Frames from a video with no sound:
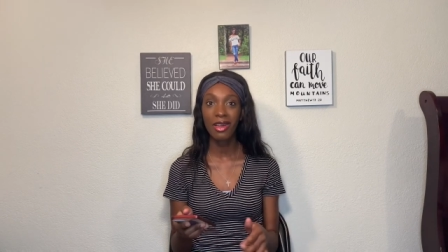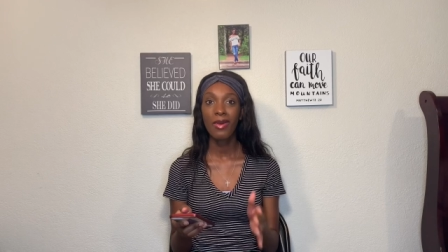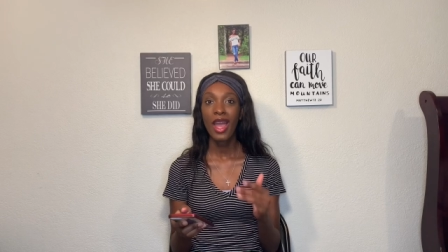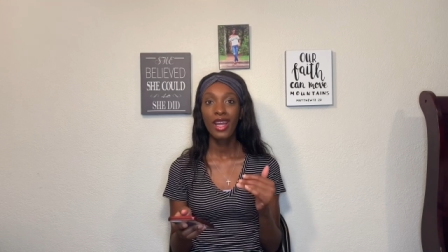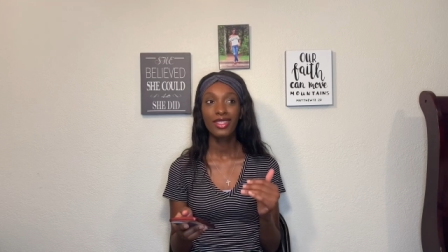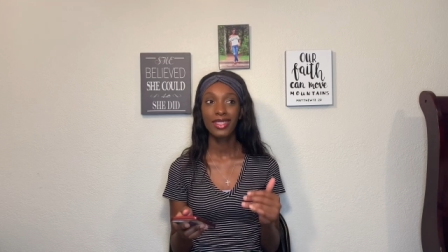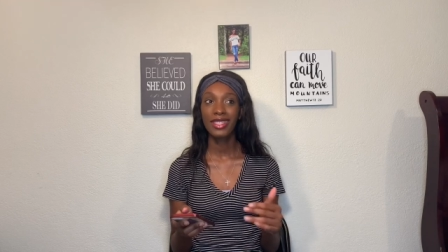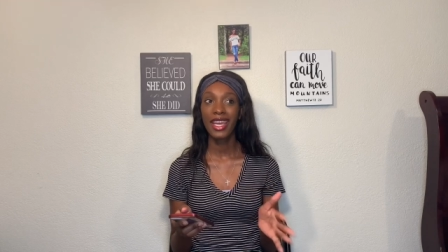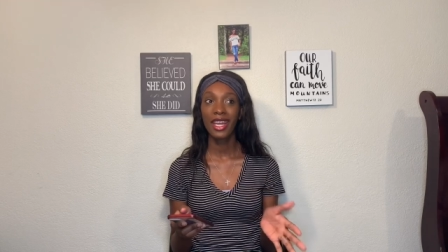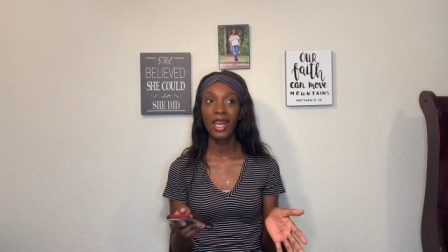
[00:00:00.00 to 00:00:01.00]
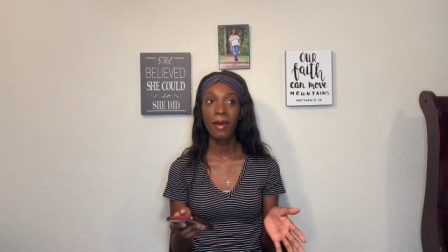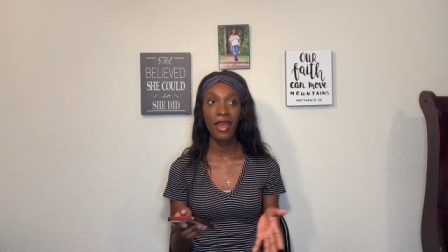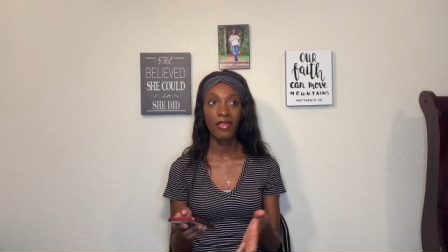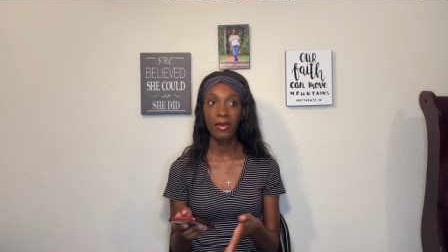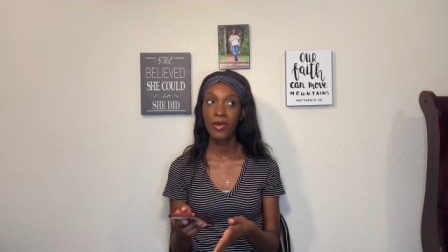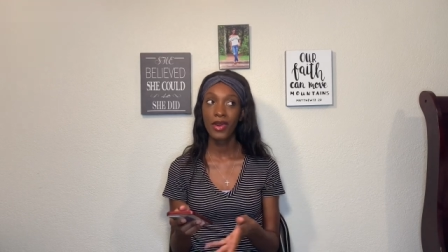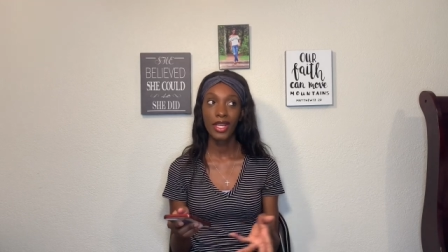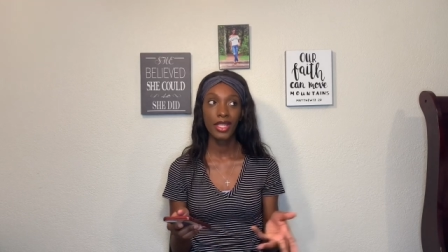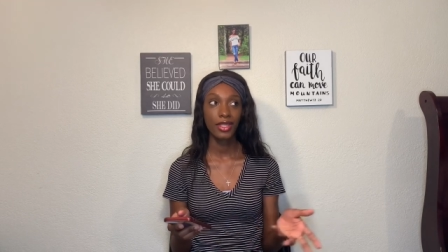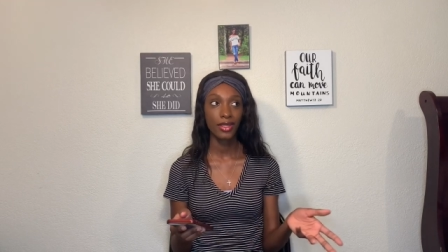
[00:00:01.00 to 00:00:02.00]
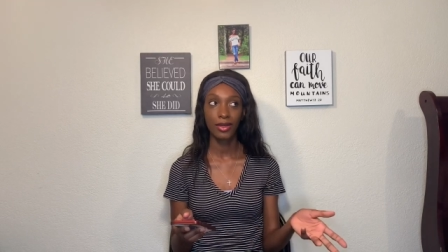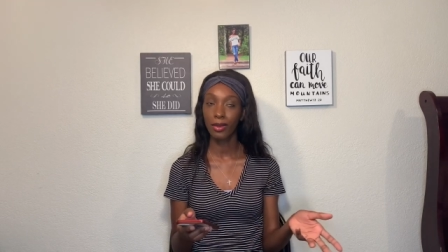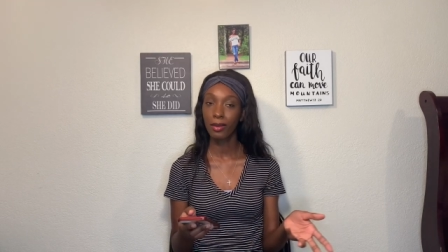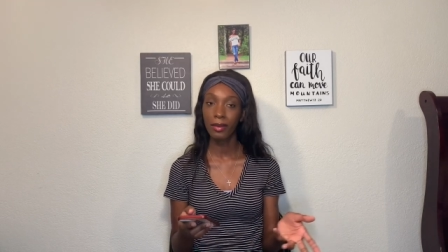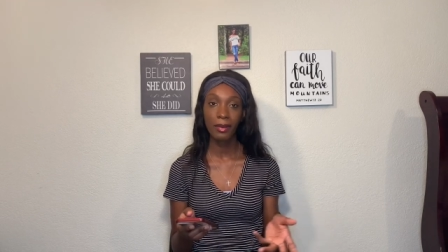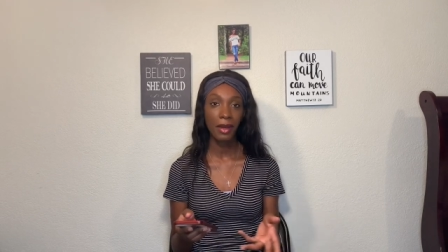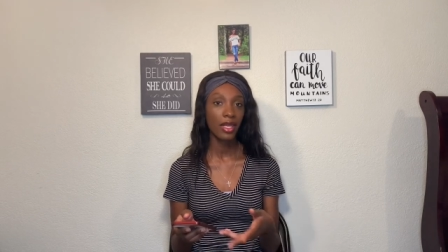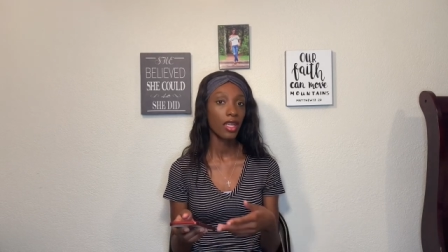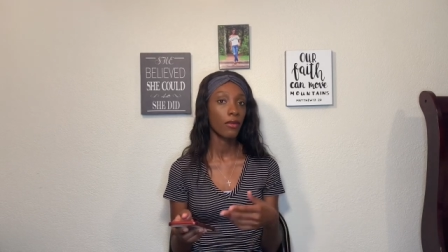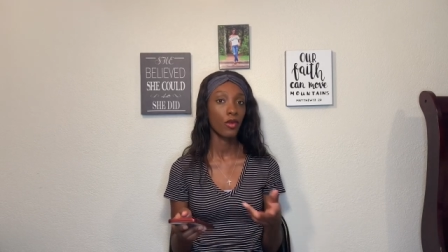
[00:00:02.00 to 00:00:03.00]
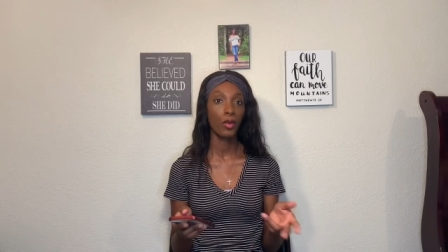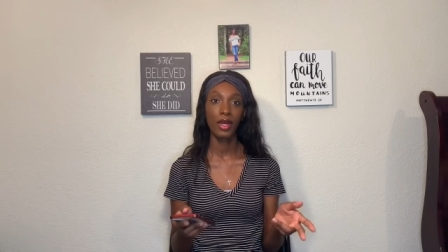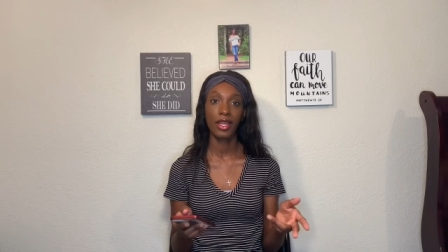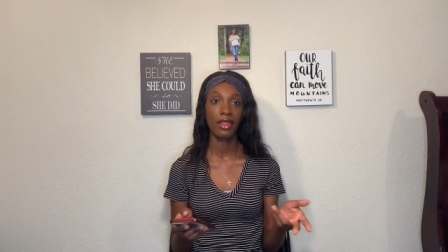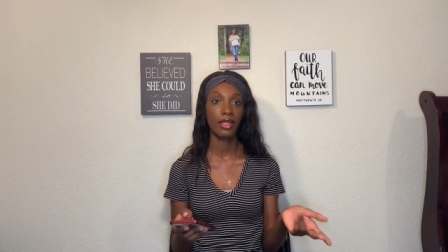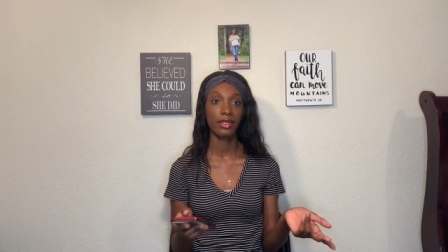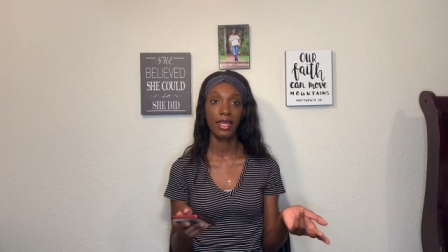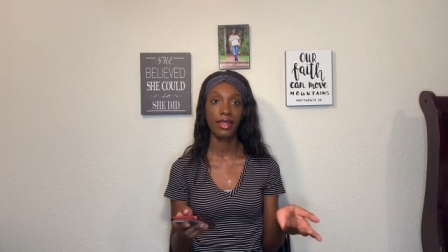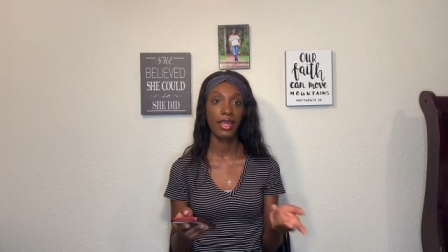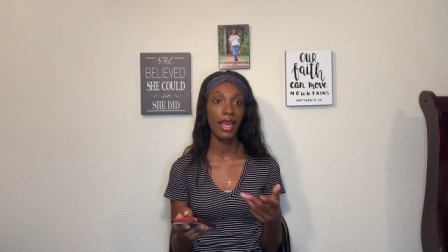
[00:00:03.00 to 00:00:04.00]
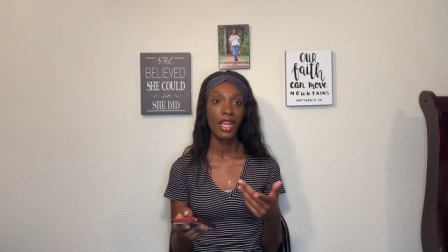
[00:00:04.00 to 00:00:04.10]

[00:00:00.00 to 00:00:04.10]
just getting up every morning doing my makeup work and things like that.